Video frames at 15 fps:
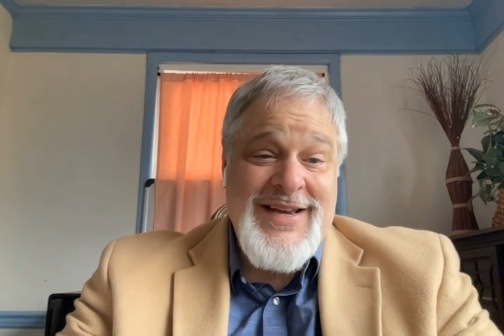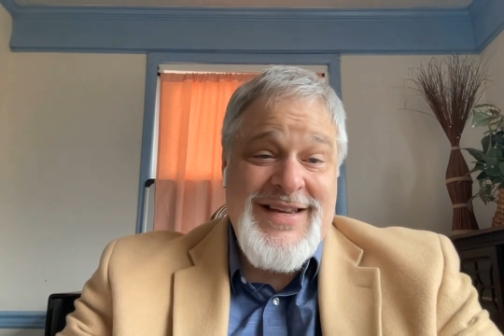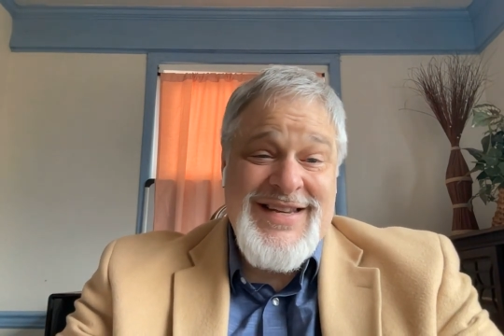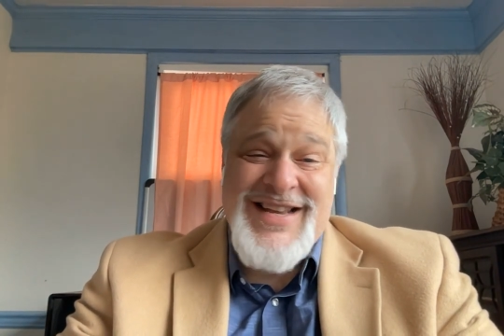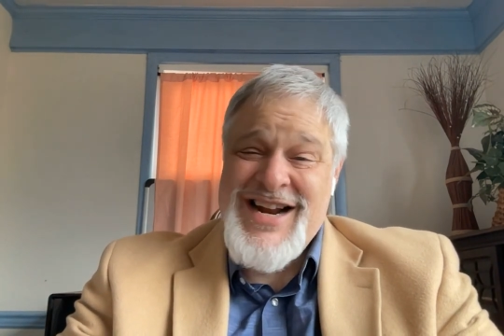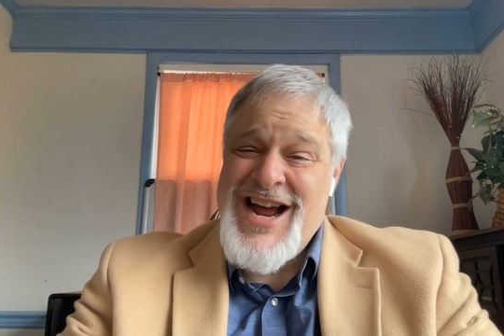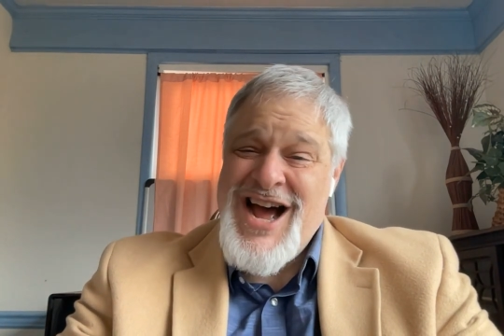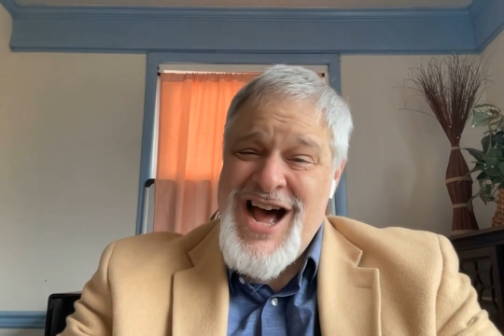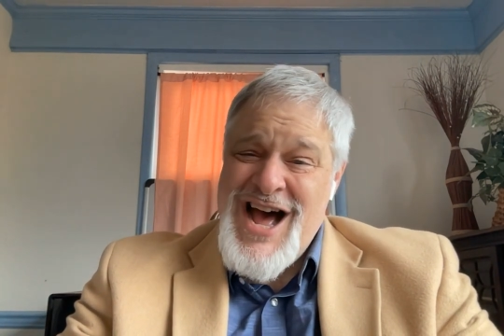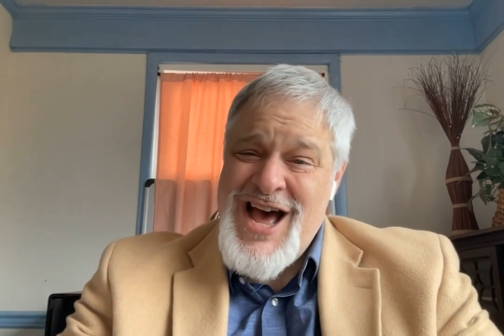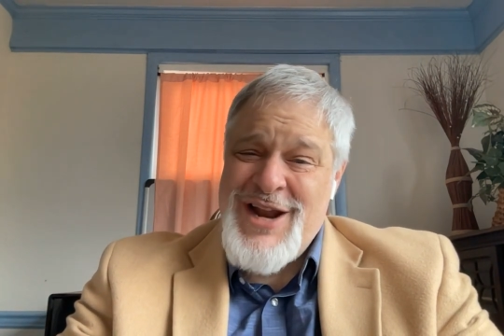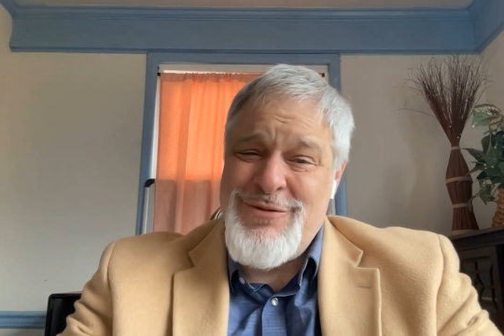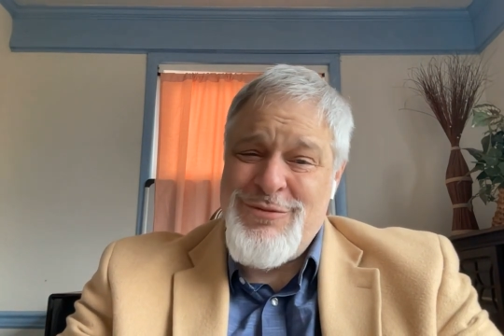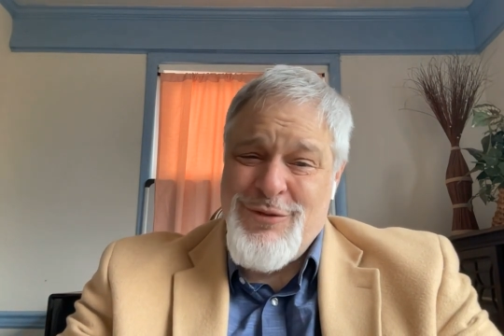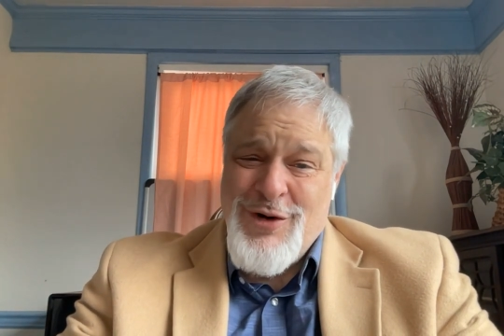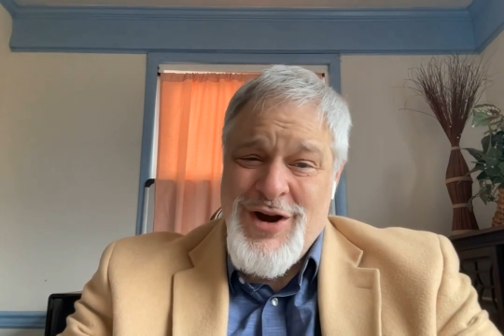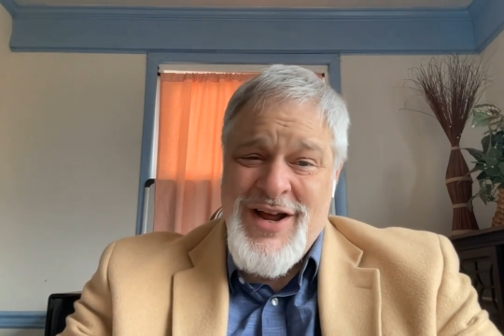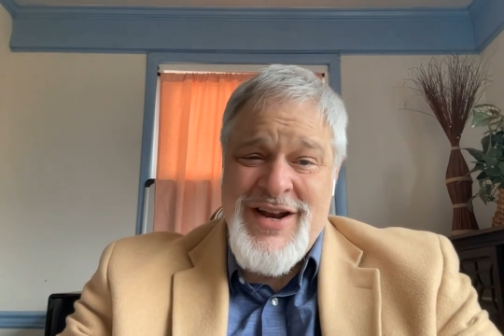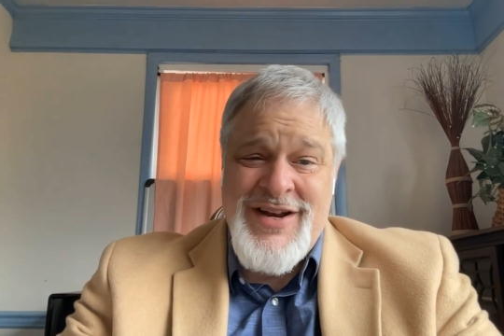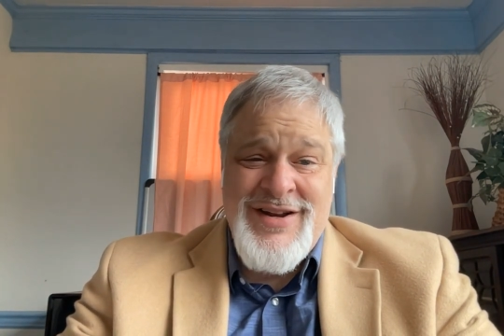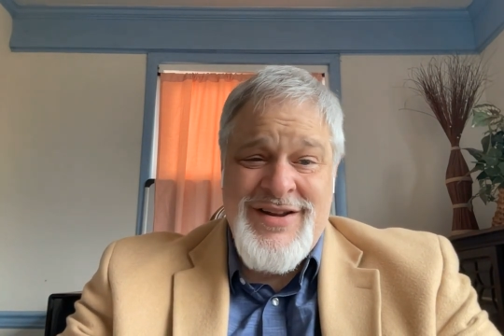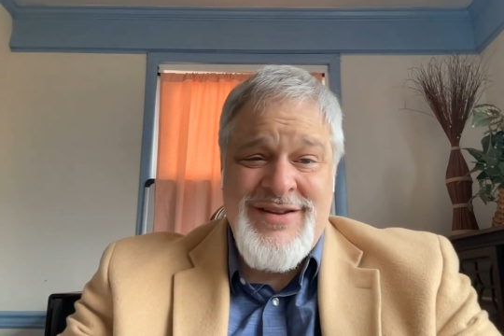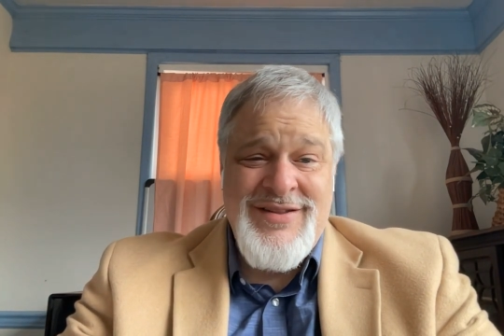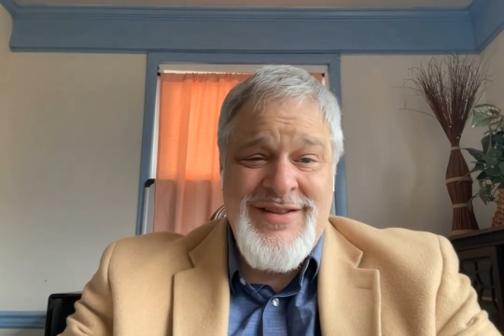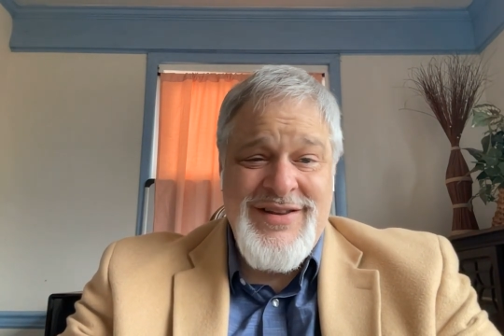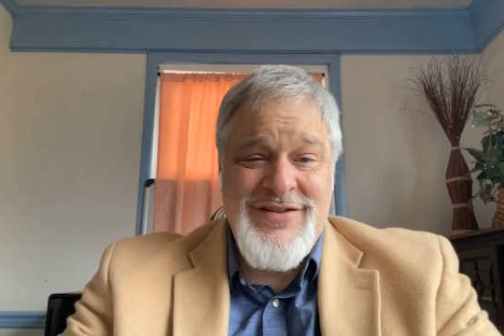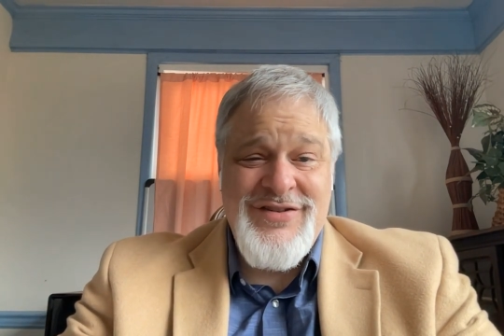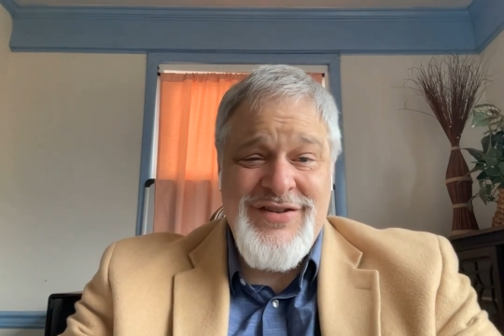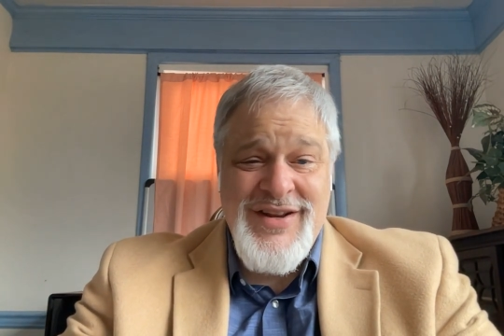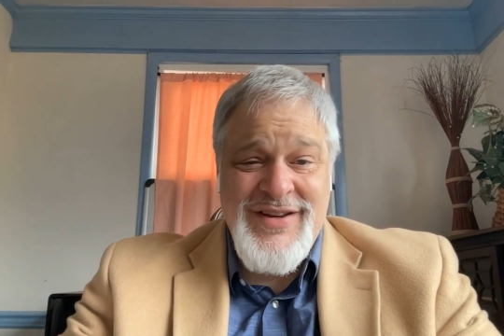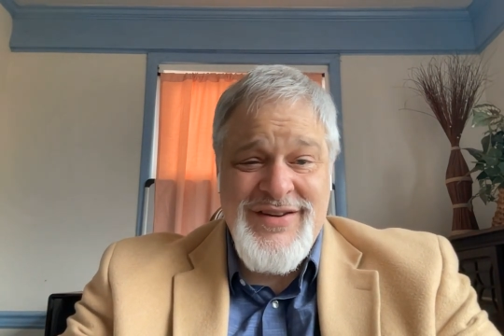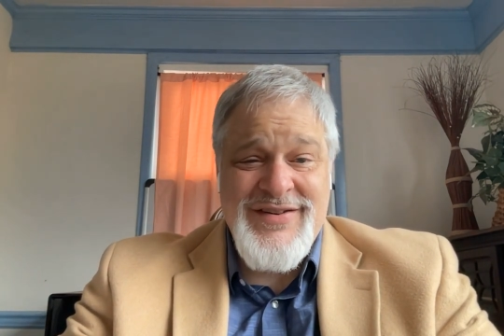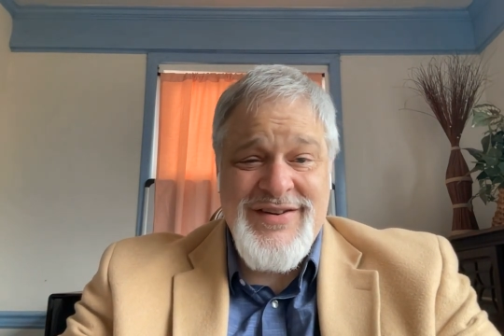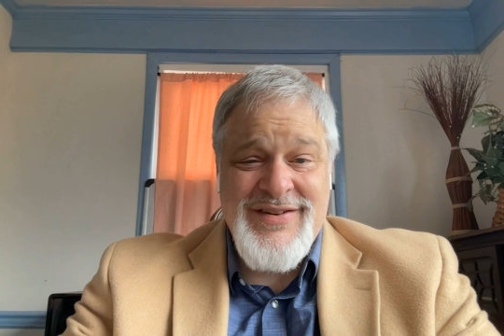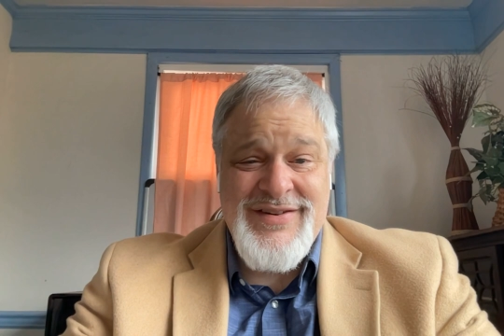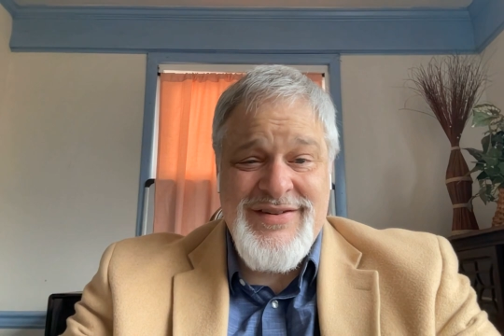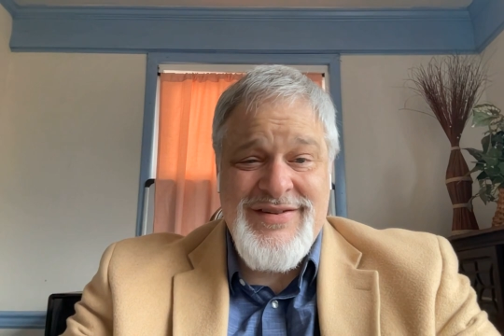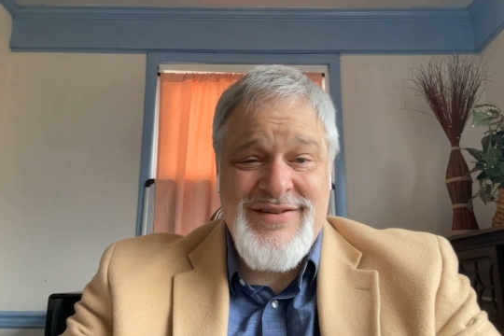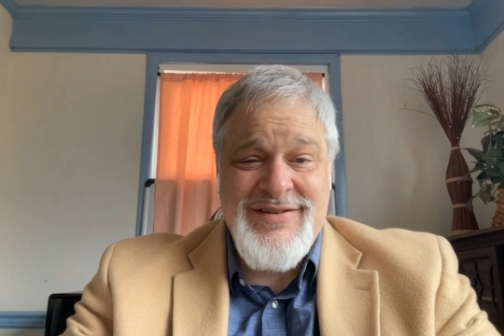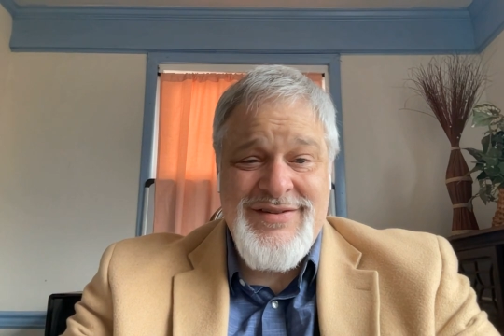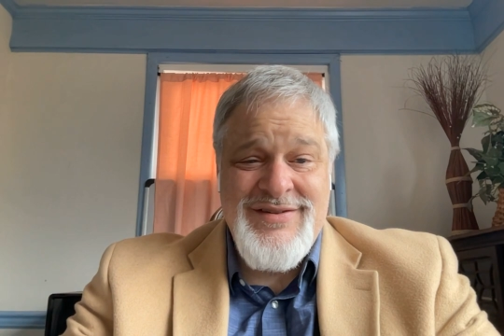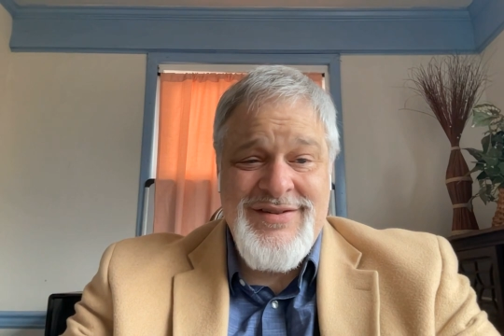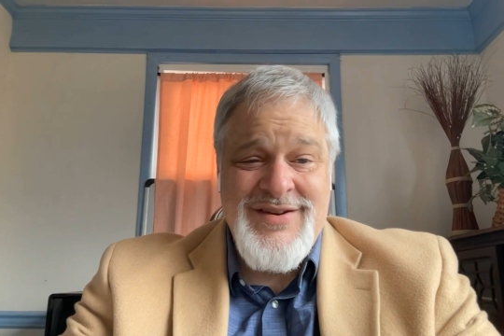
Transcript: He's an odd one, this Jesus.